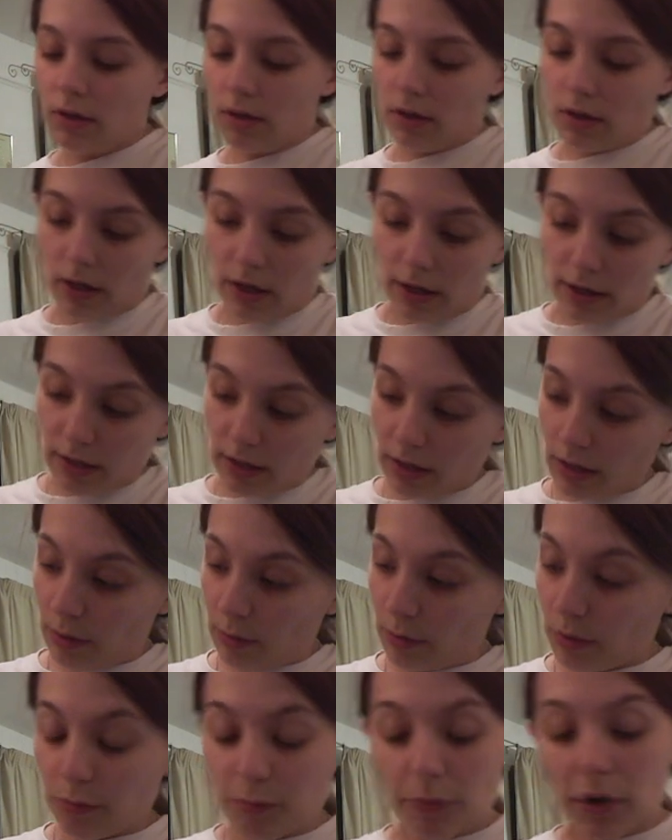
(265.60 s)
Like, and
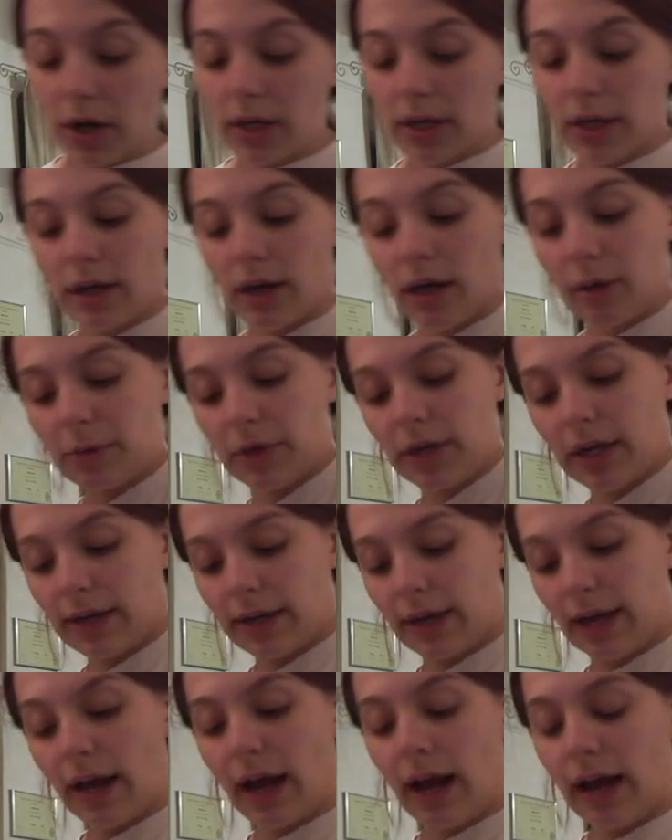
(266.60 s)
with bucket, I mean
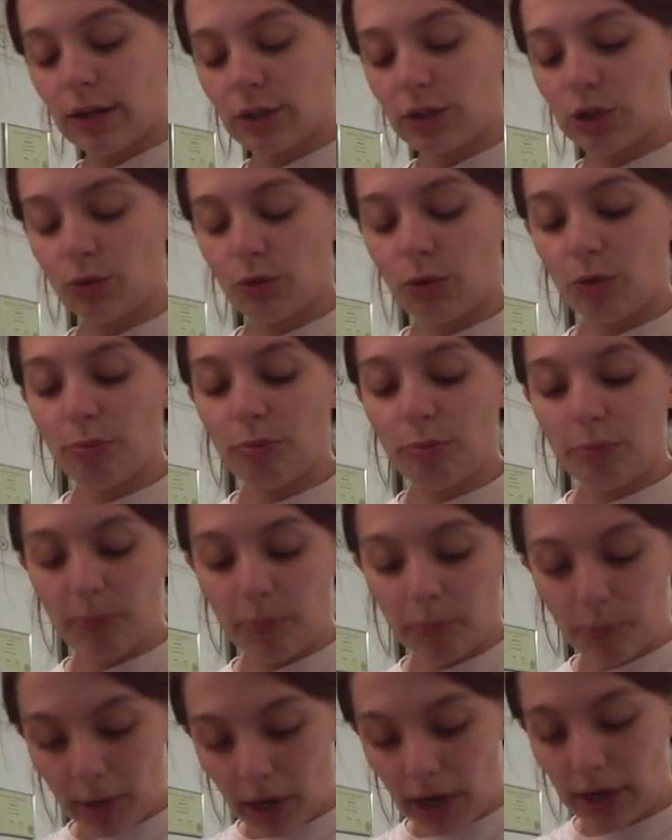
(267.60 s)
like an actual
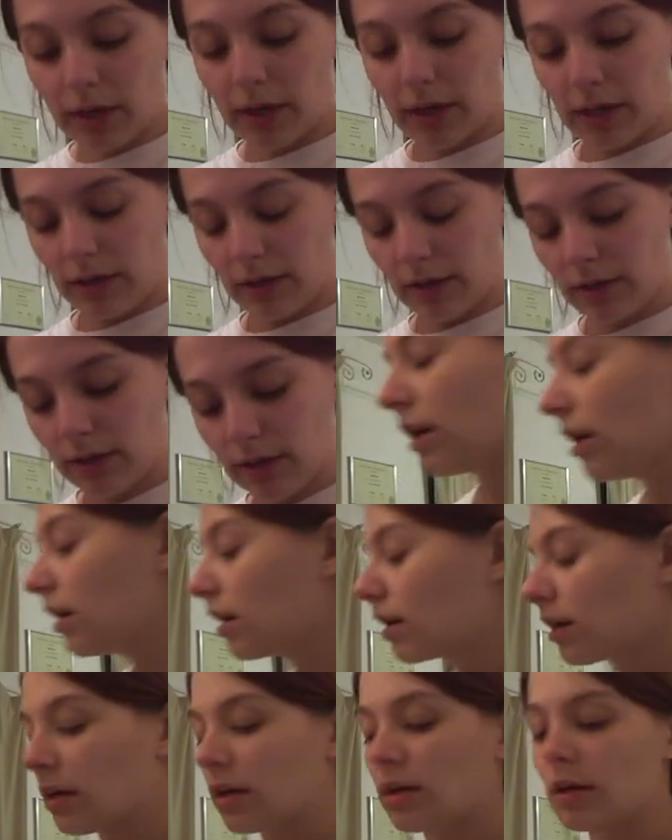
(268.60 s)
bucket.
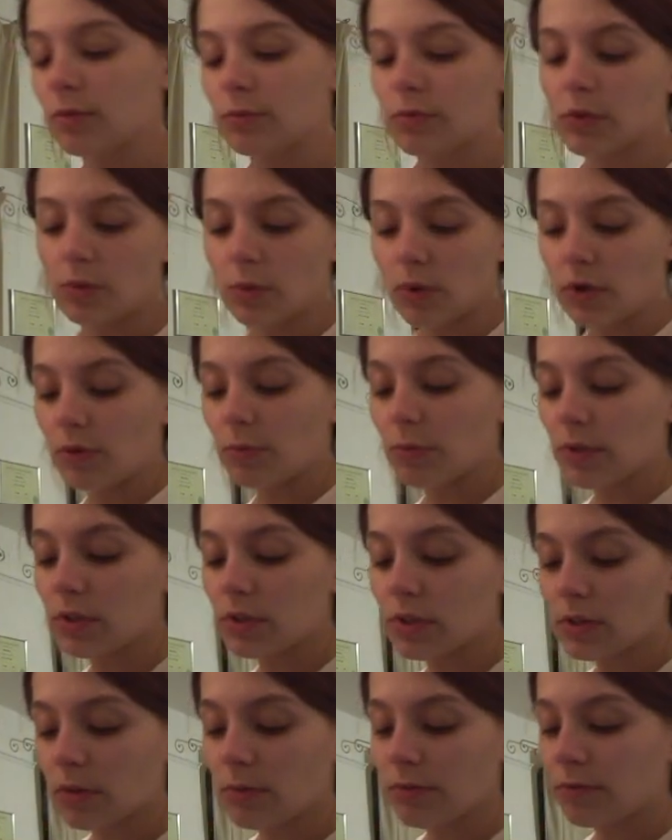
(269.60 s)
So we're gonna put
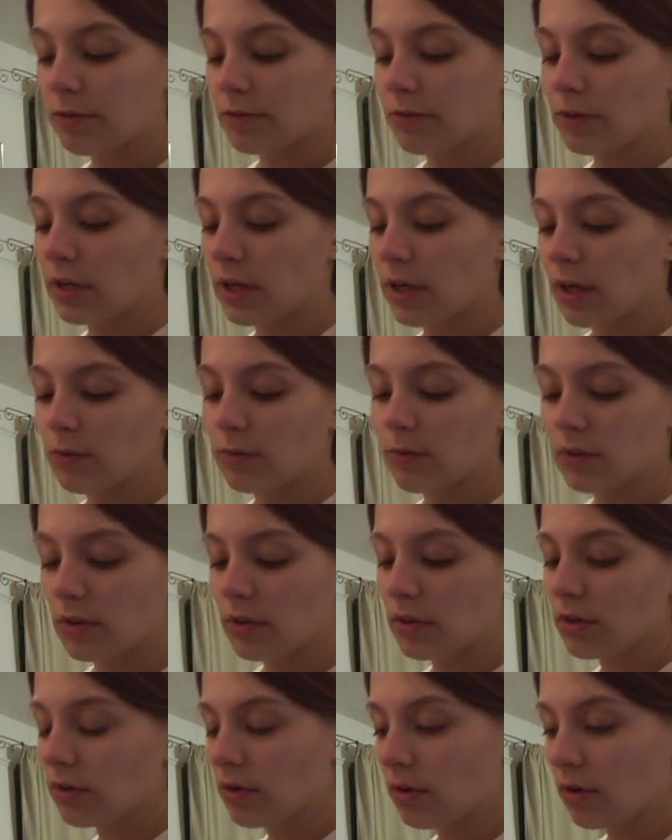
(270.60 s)
some
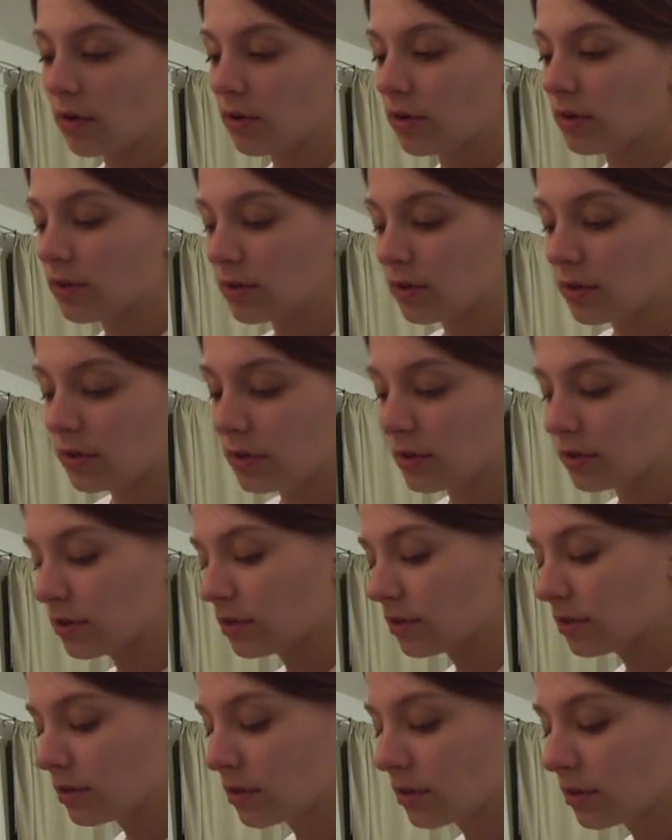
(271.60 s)
flour
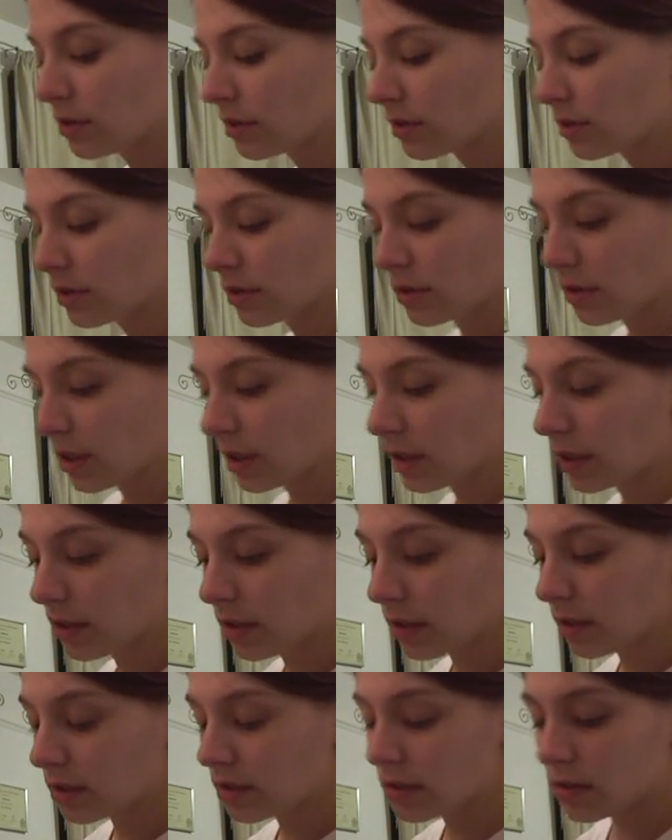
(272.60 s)
on
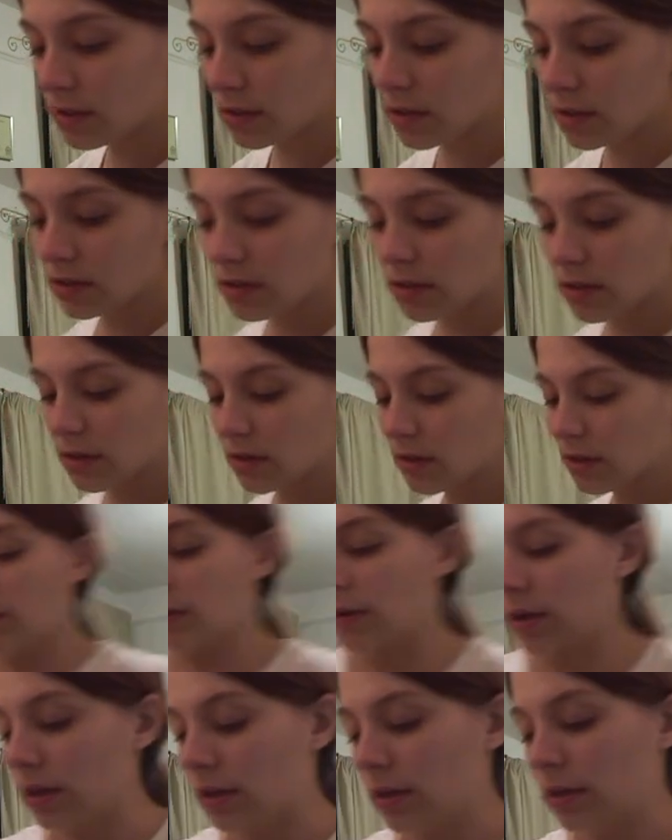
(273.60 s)
this.
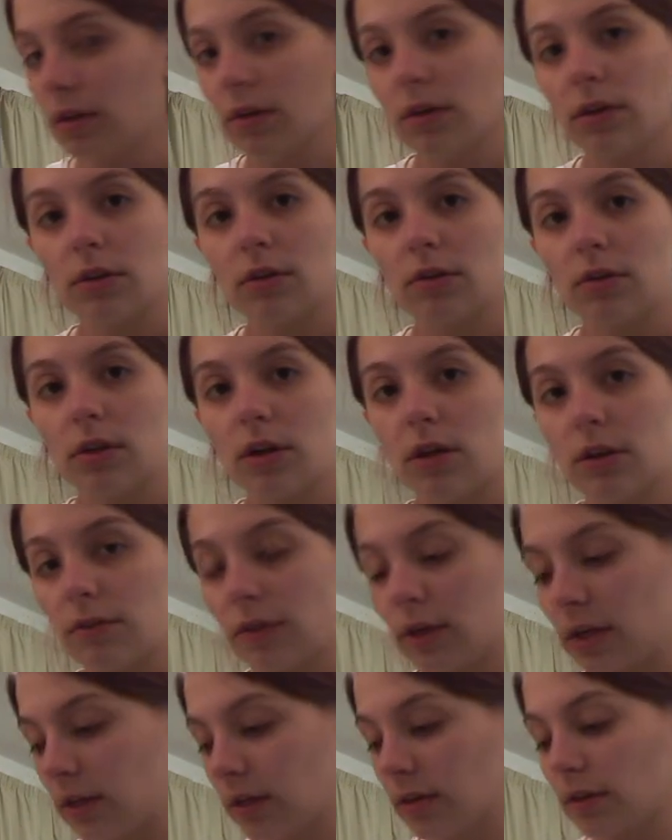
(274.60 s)
Right. Kind of
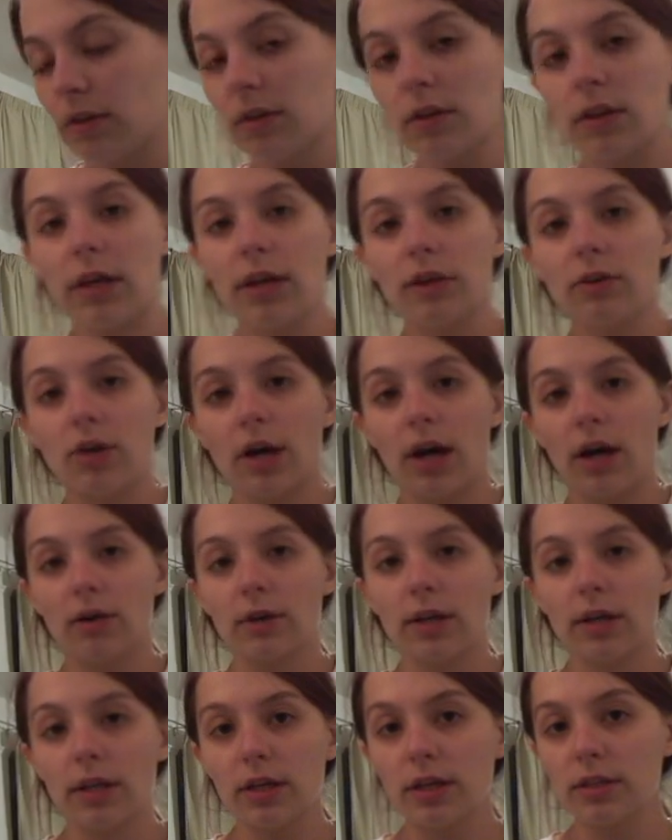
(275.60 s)
like layer it out
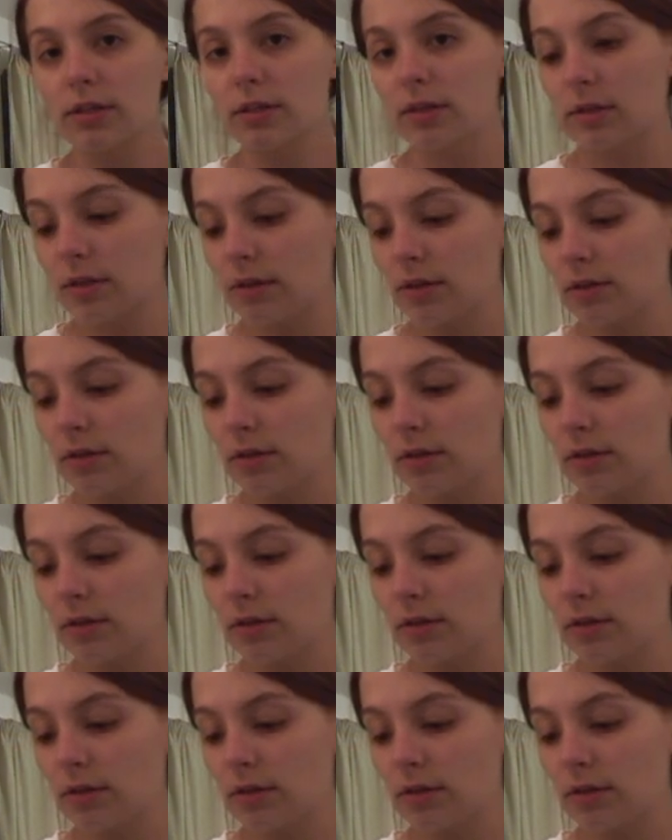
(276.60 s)
like this.